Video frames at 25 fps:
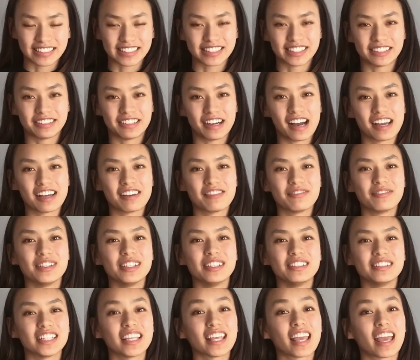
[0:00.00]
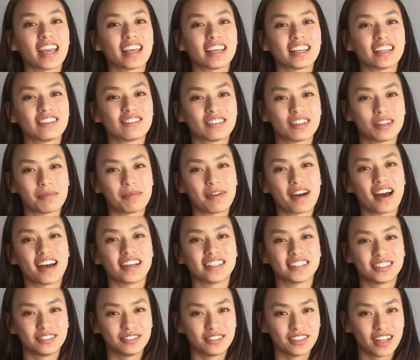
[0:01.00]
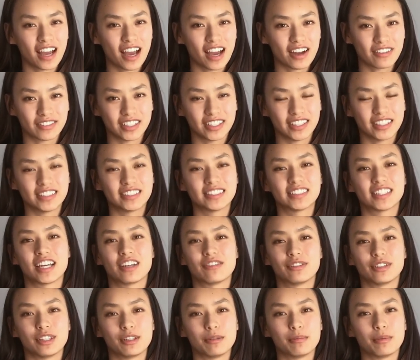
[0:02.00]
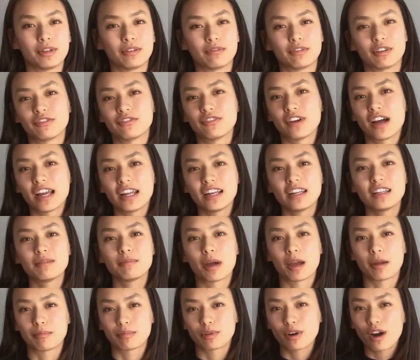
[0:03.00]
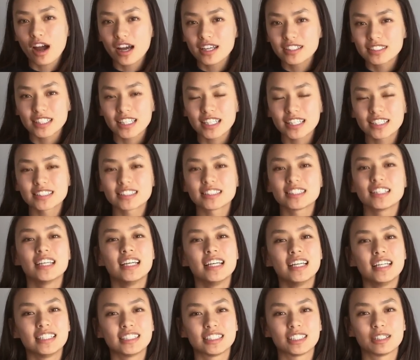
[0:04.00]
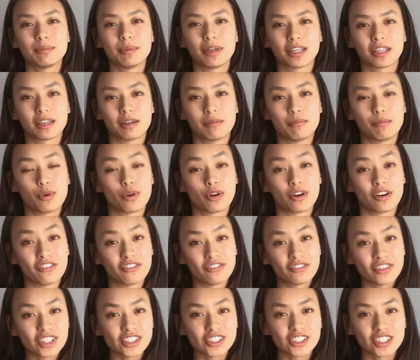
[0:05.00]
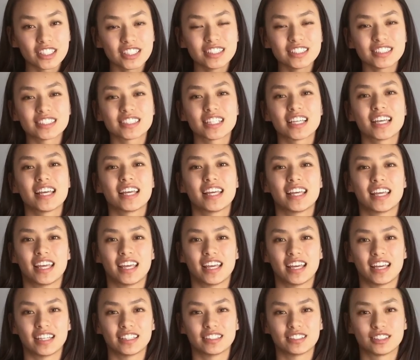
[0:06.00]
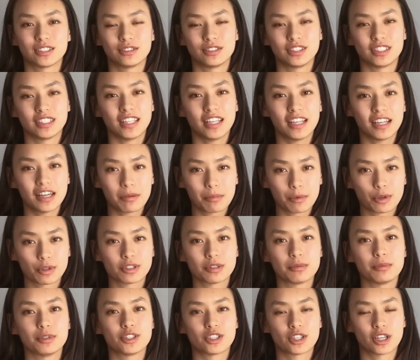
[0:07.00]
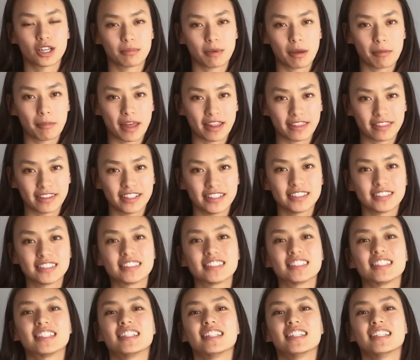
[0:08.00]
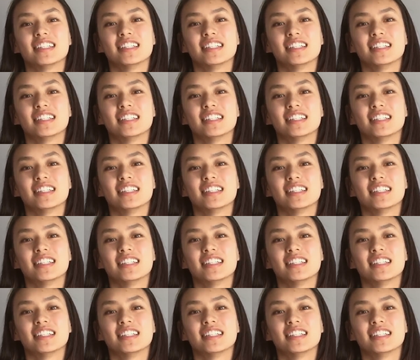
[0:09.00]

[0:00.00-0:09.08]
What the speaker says: So I have been using Anki for the past 2.5 years. I've really been refining my process to make it more efficient, and so today I'm going to be sharing my methods.